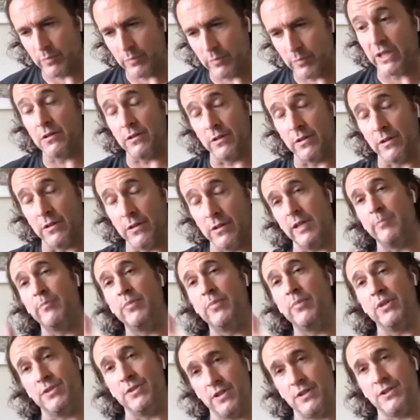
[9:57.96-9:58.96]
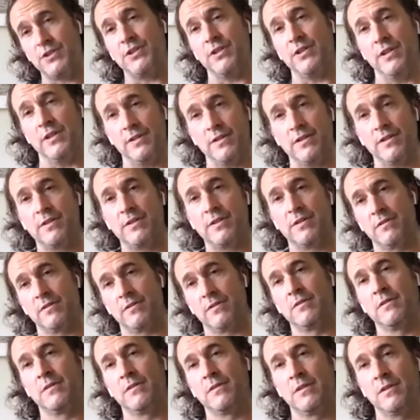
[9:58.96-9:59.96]
could be clearly positioned,
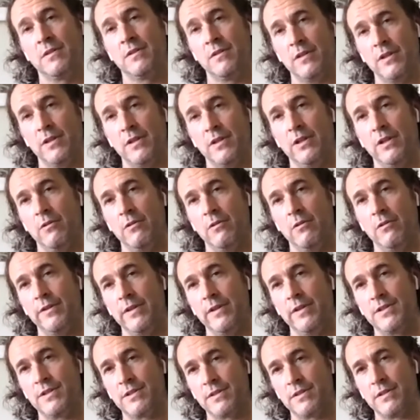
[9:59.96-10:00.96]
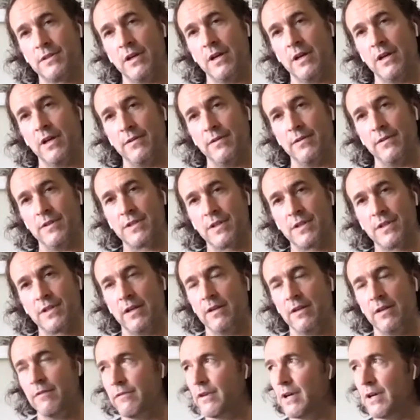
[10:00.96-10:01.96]
you know, in this this
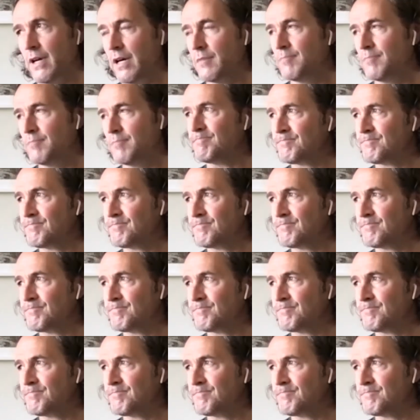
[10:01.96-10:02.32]
kind of